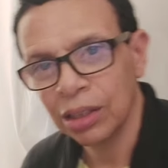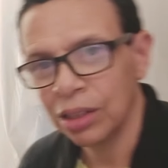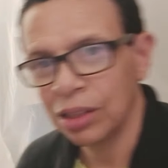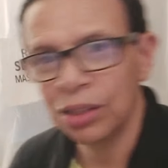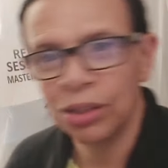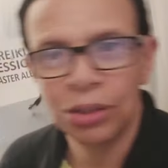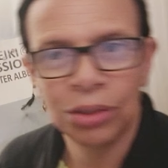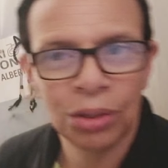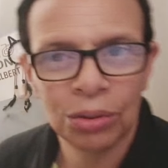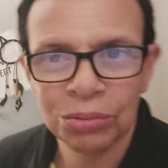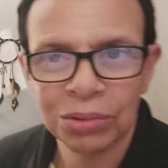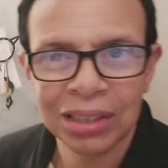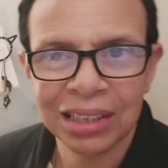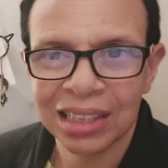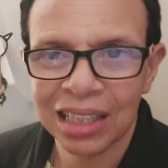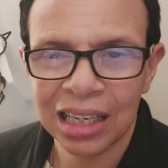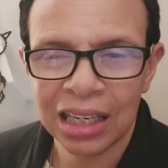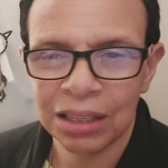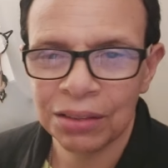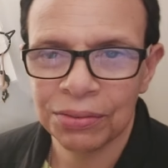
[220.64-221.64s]
You don't
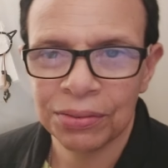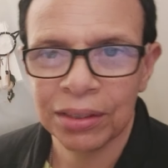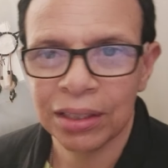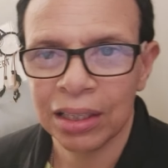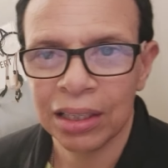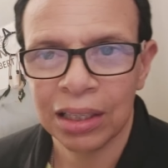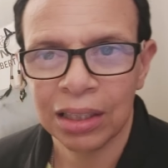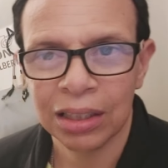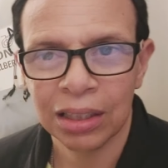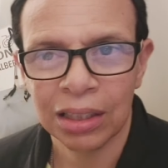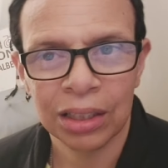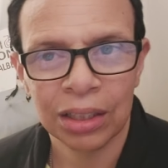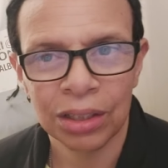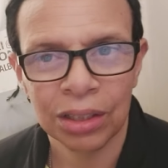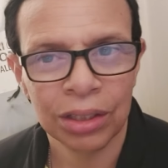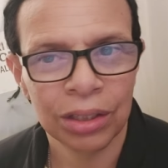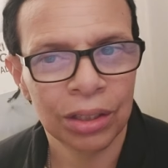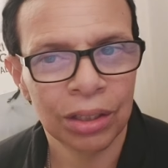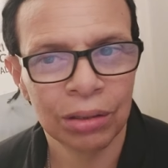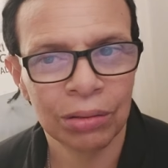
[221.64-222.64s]
stand for that.
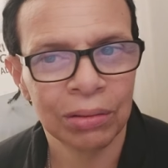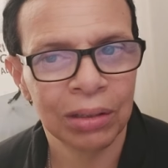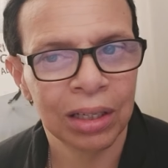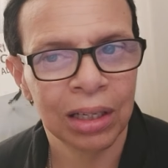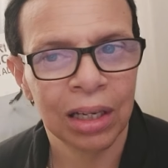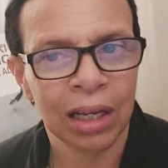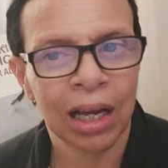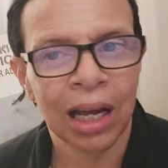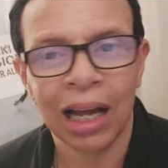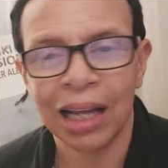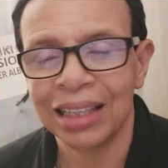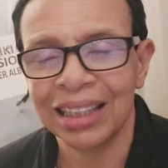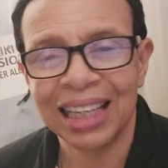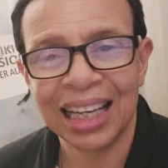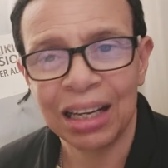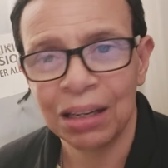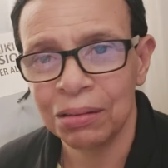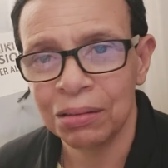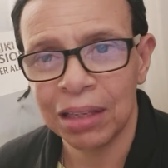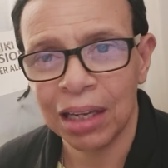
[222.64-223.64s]
You don't
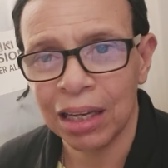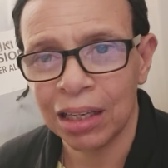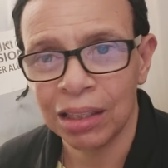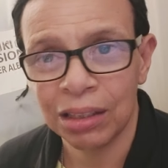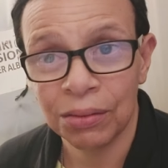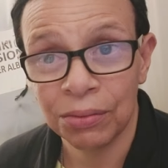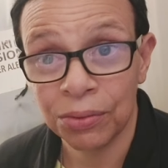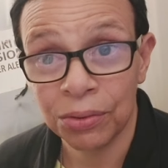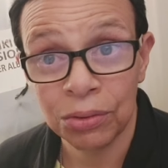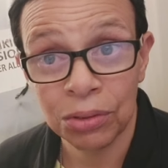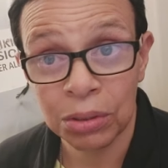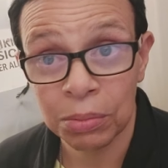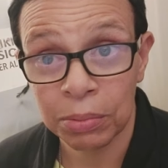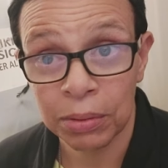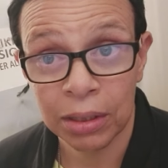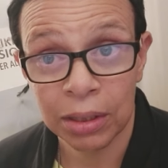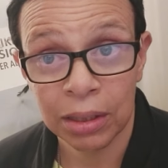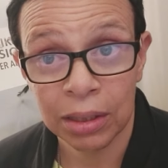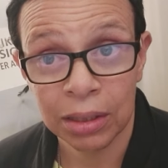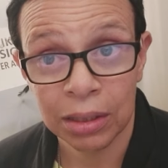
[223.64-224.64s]
allow that in the first
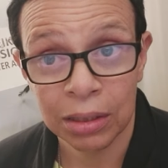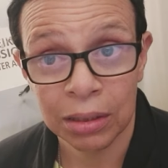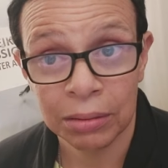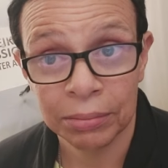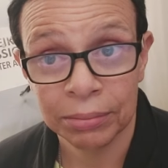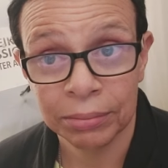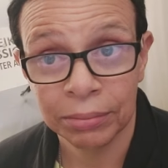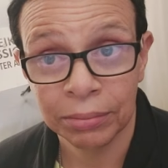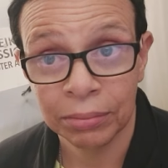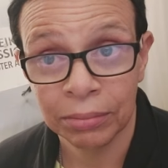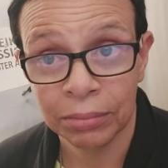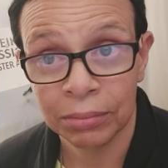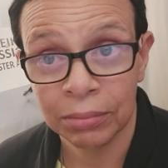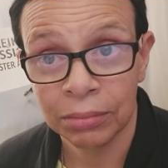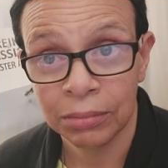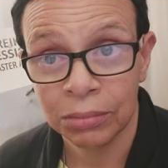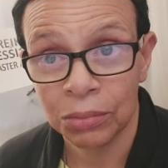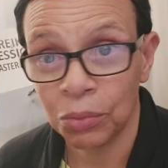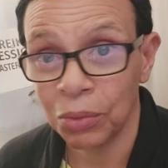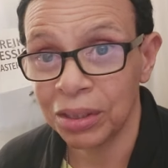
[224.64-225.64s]
place.
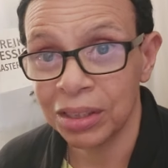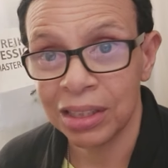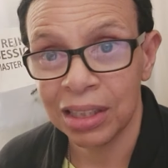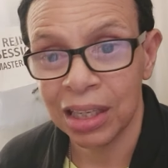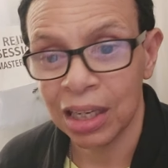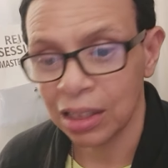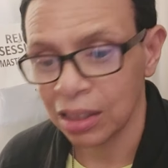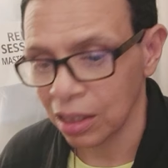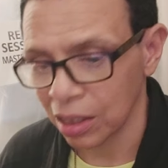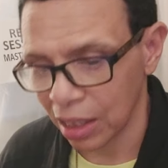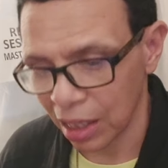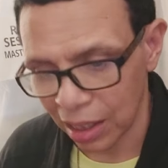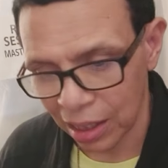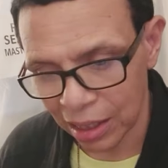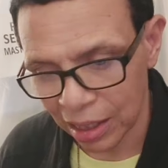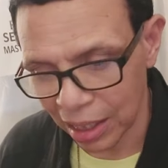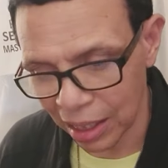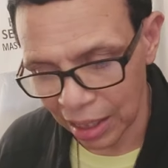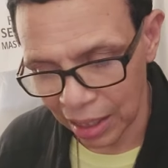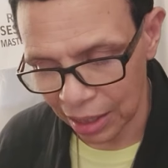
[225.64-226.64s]
Once they get to that
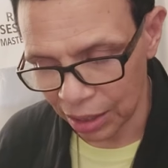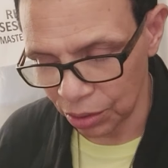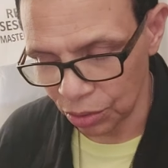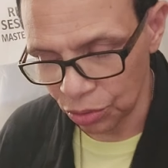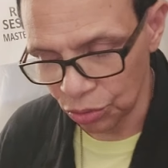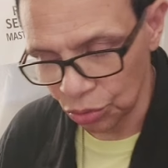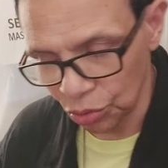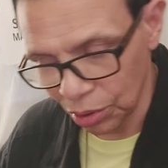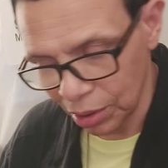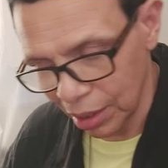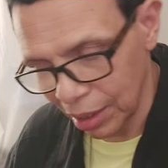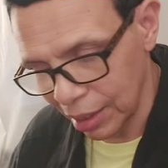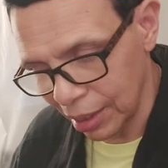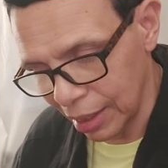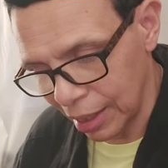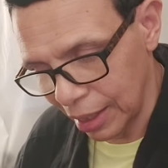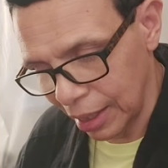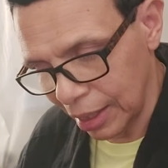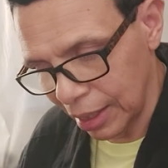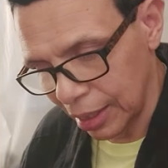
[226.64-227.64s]
line, you draw that
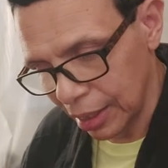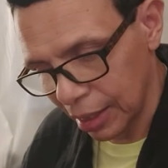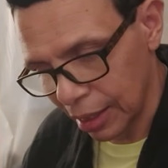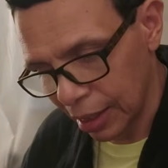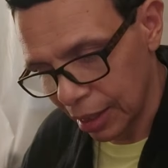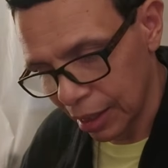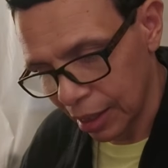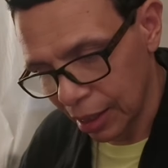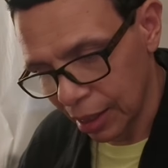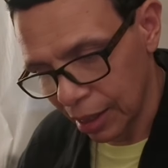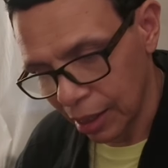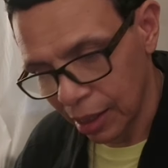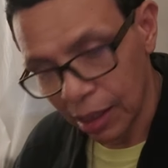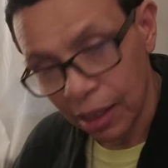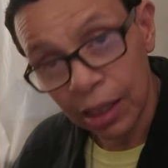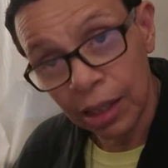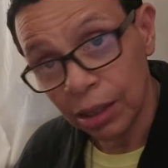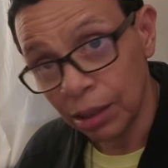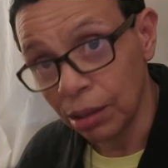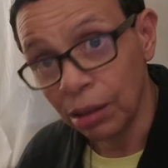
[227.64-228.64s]
line.
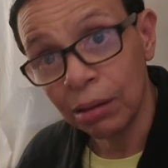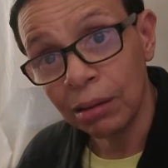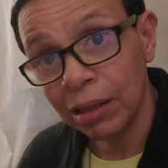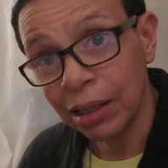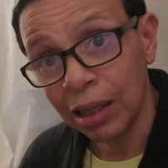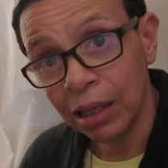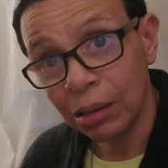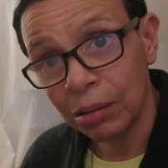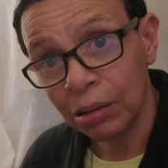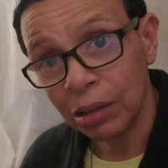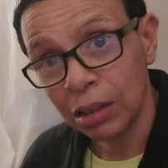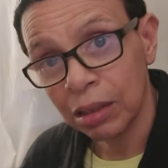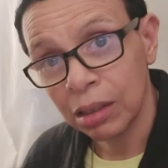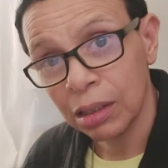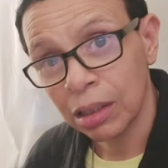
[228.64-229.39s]
You don't allow it.